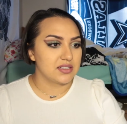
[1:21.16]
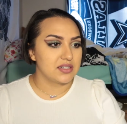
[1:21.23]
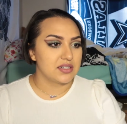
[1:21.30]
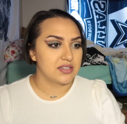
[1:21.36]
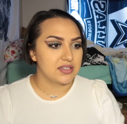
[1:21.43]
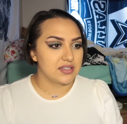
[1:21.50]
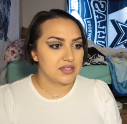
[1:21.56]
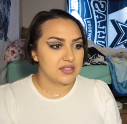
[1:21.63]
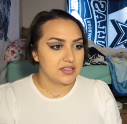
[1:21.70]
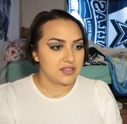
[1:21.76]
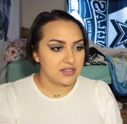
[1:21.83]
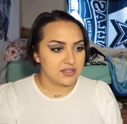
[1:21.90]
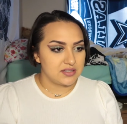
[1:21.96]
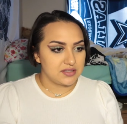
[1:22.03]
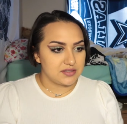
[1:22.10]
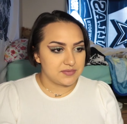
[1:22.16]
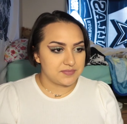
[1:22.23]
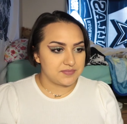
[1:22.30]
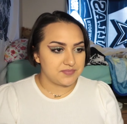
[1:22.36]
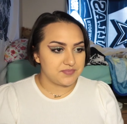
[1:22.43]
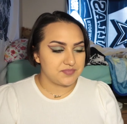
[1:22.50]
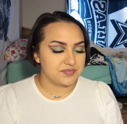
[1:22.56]

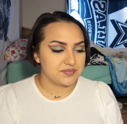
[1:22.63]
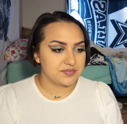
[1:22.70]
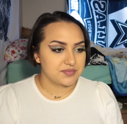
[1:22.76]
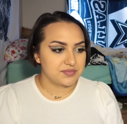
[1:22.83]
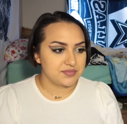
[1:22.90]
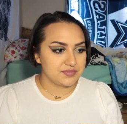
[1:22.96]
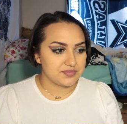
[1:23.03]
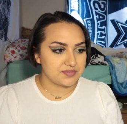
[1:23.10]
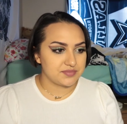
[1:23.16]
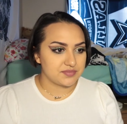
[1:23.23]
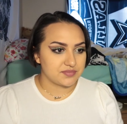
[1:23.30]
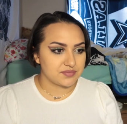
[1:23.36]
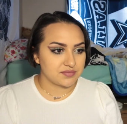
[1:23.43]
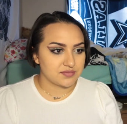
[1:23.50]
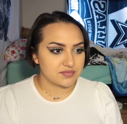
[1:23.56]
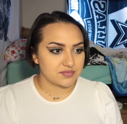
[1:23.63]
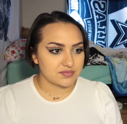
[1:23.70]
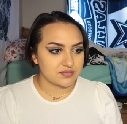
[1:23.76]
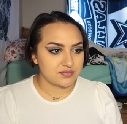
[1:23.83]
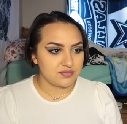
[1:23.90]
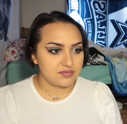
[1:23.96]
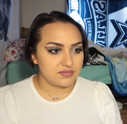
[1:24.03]

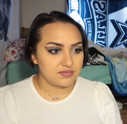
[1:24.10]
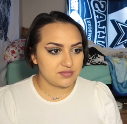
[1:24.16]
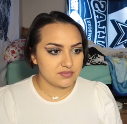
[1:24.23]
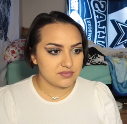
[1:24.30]
No one is speaking in this clip.